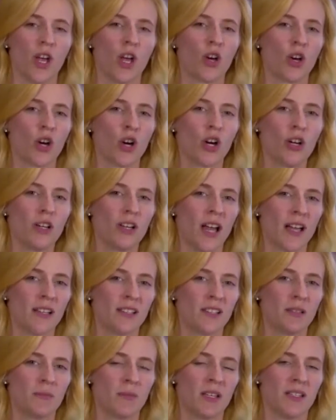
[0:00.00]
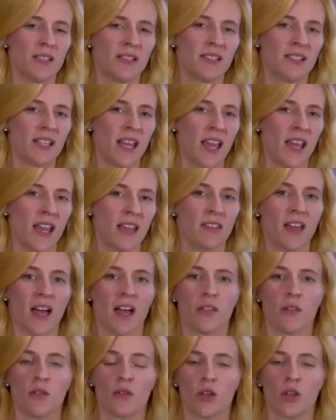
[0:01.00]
Current estimates say that